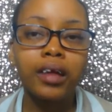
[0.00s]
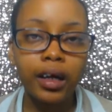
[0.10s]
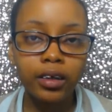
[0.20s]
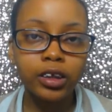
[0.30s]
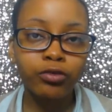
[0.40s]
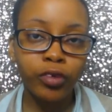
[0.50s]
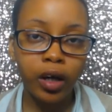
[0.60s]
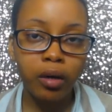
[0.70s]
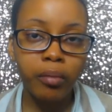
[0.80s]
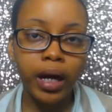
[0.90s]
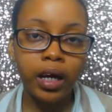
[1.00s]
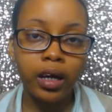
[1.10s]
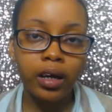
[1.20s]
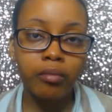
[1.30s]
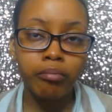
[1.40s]
letters from
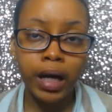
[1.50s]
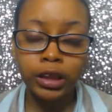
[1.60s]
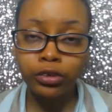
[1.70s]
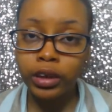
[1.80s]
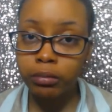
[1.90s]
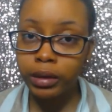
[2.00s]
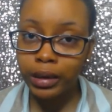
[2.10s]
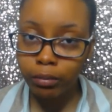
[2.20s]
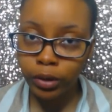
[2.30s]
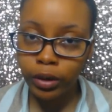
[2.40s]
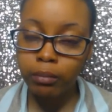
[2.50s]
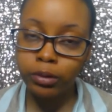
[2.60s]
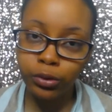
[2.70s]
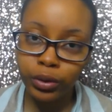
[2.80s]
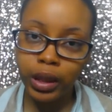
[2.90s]
a master demon tempter
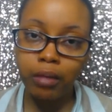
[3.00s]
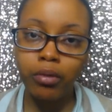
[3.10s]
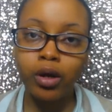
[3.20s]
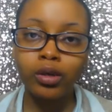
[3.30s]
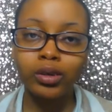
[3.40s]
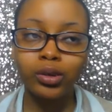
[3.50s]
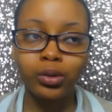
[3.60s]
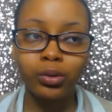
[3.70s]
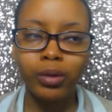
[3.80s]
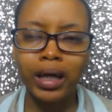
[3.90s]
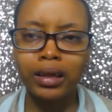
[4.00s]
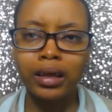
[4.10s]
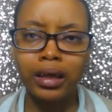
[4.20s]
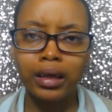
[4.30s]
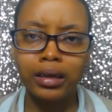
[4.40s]
named Screw Tape to, I
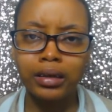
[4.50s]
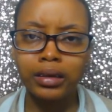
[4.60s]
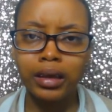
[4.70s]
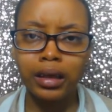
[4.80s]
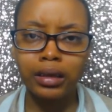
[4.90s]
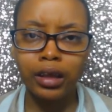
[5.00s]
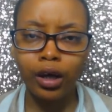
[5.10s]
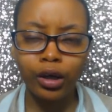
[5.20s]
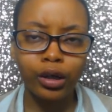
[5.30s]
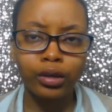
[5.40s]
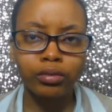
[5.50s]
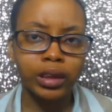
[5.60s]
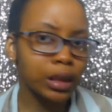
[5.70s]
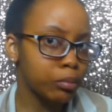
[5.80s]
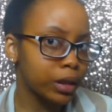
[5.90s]
think, his younger
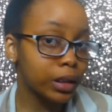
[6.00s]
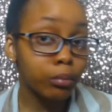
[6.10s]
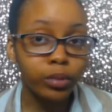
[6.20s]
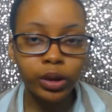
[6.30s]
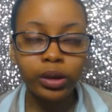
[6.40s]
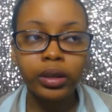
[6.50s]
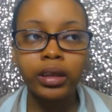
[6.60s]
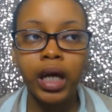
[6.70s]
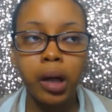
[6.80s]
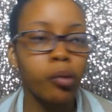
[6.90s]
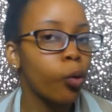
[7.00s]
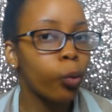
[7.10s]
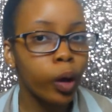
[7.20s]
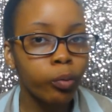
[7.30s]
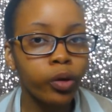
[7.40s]
demon tempter named
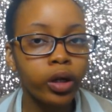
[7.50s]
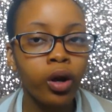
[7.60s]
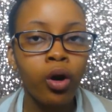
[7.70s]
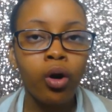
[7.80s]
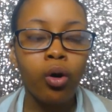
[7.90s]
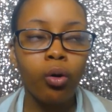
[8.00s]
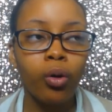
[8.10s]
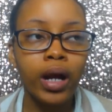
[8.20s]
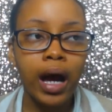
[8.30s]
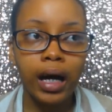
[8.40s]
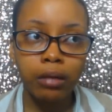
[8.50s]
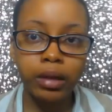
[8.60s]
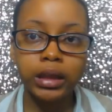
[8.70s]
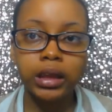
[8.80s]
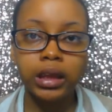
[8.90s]
Wormwood on how to
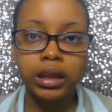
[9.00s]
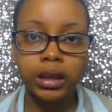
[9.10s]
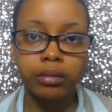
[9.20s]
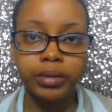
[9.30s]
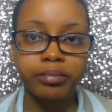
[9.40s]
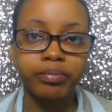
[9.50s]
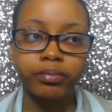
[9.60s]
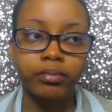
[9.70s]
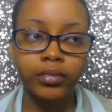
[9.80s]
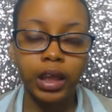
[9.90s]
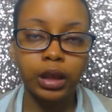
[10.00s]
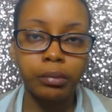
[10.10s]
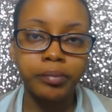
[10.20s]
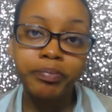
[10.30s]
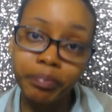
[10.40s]
basically tempt a
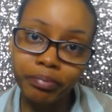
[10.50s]
human.